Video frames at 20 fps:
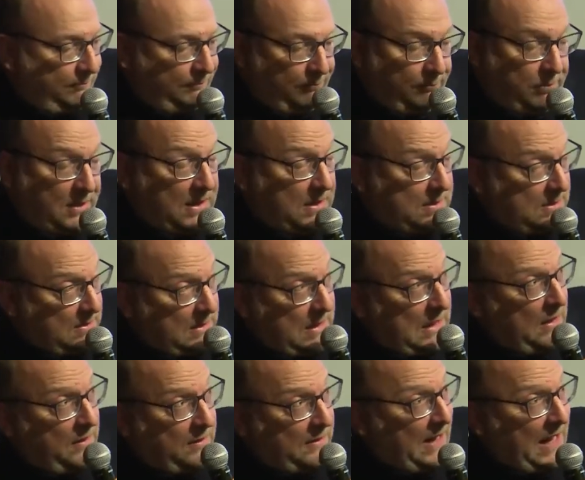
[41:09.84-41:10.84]
Buzz
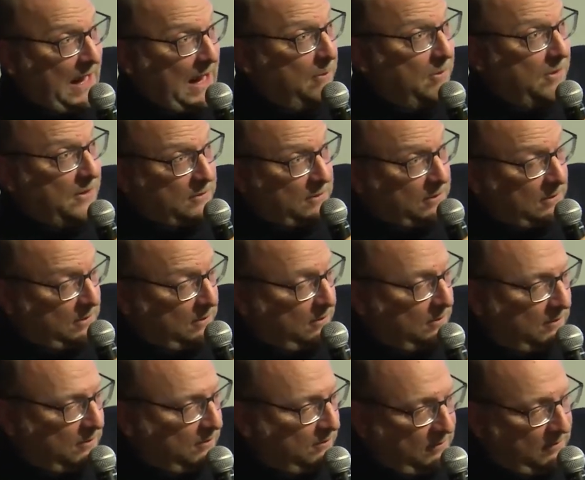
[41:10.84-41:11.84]
Allen
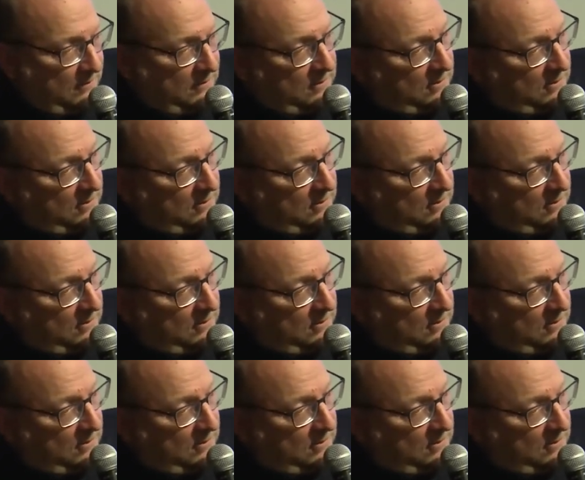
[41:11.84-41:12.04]
Hamilton,